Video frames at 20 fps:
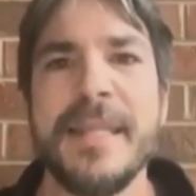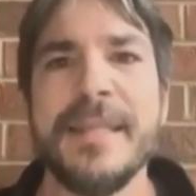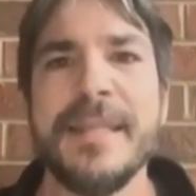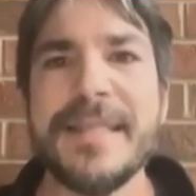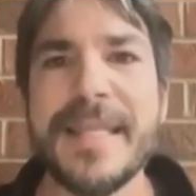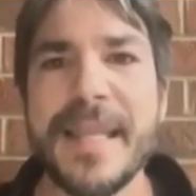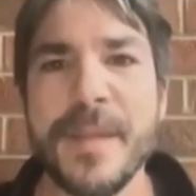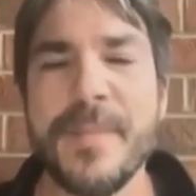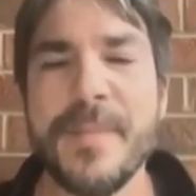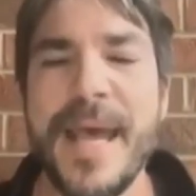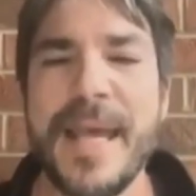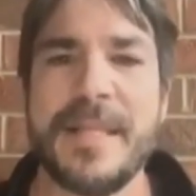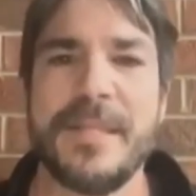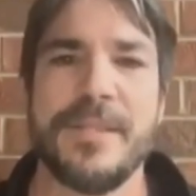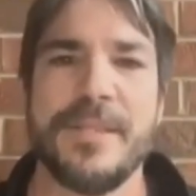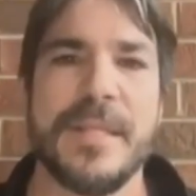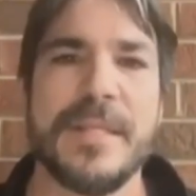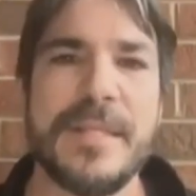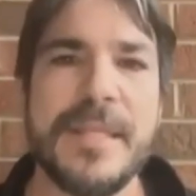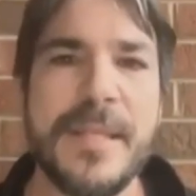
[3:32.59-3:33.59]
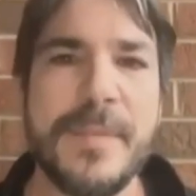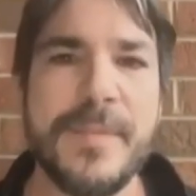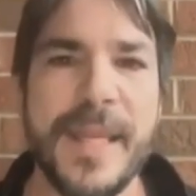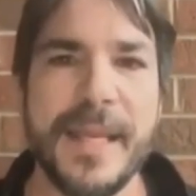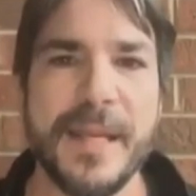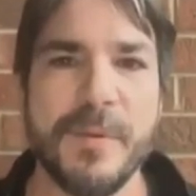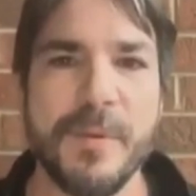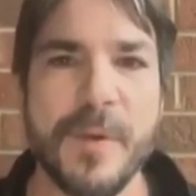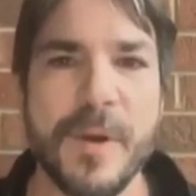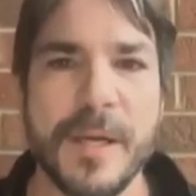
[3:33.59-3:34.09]
These impacts just keep
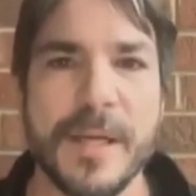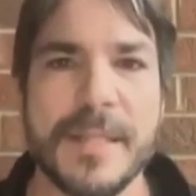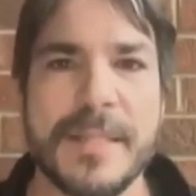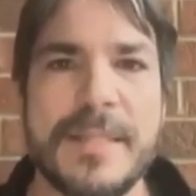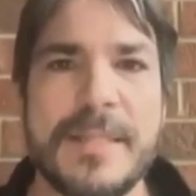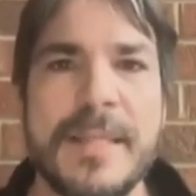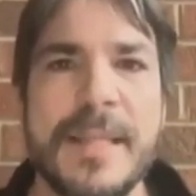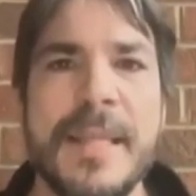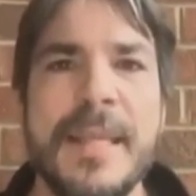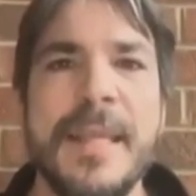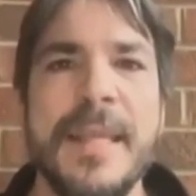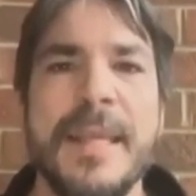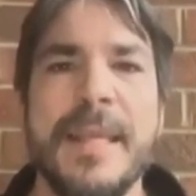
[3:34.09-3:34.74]
getting worse.